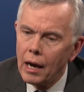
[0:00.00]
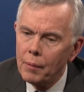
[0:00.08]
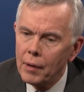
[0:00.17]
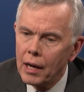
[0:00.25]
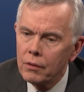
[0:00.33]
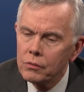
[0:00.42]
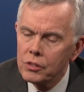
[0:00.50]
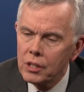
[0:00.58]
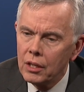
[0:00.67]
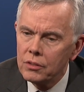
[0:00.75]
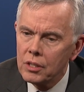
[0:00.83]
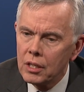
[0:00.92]
My own
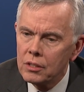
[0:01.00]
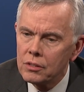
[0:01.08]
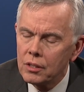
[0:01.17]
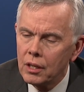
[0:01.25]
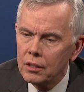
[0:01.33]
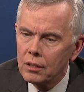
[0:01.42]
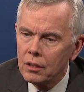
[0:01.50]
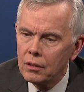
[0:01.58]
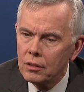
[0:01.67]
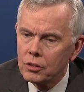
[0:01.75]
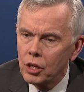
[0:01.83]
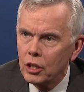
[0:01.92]
sense is that
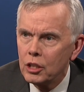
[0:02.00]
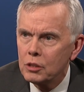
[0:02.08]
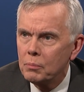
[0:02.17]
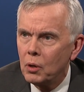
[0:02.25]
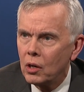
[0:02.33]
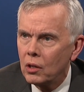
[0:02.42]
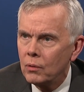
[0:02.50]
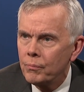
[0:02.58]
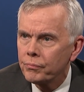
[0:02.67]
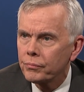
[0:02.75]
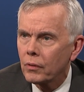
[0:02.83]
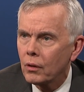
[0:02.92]
the Chinese model
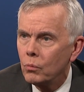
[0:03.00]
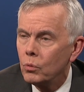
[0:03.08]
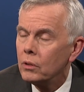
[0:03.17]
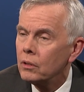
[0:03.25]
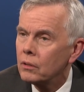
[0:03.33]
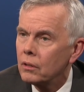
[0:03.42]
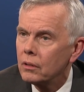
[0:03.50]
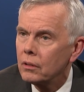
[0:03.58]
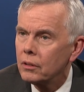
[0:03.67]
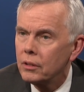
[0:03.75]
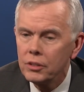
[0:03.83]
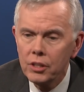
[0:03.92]
will
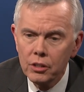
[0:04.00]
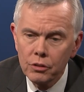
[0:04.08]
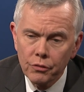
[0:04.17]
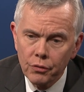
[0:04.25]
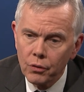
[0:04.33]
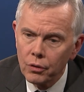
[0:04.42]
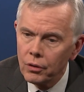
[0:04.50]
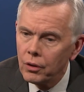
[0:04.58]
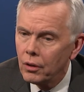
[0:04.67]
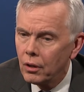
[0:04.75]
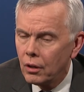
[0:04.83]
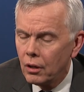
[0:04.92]
continue for
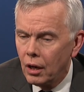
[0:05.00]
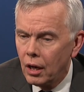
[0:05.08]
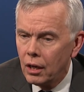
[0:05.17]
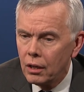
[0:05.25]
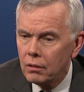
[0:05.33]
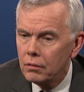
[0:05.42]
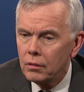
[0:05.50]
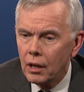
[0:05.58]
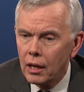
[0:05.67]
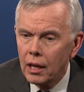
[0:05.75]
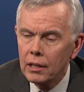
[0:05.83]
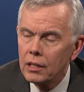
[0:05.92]

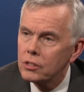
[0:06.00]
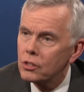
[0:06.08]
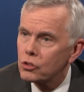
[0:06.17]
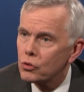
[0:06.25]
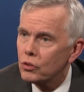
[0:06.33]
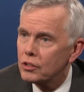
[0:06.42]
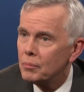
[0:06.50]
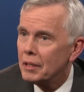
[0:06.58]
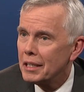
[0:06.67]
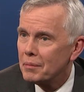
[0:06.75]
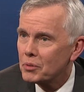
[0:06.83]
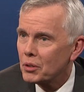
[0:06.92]
at least the short to
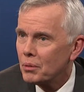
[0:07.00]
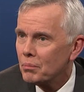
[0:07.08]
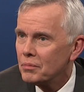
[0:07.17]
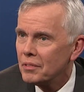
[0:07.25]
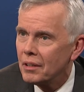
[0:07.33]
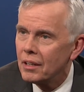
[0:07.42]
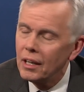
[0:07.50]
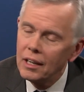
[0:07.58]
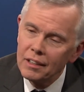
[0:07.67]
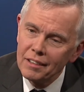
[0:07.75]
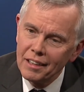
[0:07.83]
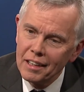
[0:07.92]
medium term,
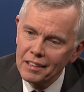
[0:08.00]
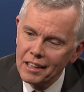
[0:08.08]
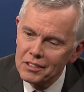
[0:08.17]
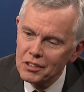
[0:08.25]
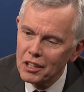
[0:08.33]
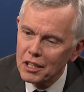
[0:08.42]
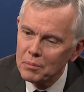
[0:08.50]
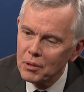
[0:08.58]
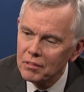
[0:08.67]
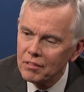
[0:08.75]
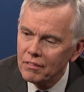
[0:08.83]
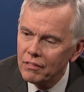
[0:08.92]
and let's talk
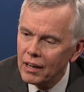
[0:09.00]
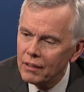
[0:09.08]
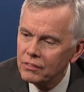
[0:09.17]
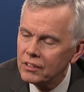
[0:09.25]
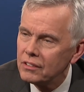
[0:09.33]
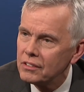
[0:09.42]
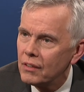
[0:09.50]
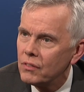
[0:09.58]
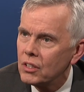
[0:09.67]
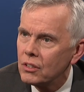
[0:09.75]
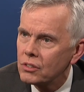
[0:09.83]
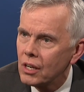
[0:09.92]
about 5 to
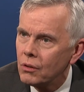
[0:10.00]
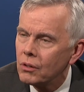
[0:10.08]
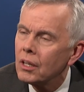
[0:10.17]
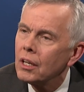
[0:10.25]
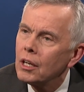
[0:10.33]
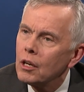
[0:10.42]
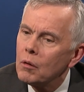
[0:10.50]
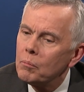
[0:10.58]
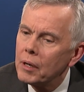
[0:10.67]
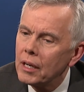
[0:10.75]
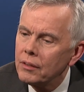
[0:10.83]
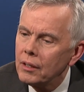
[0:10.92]
7 years out.
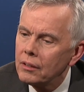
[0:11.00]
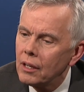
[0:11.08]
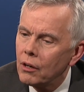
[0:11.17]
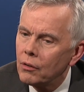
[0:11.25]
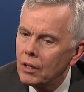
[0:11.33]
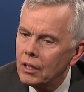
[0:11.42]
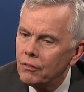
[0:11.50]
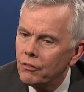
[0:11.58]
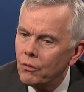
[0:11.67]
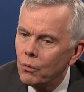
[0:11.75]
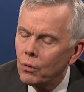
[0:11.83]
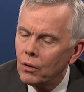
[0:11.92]
But I think they are in
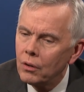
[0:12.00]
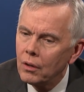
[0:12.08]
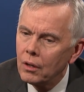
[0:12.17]
for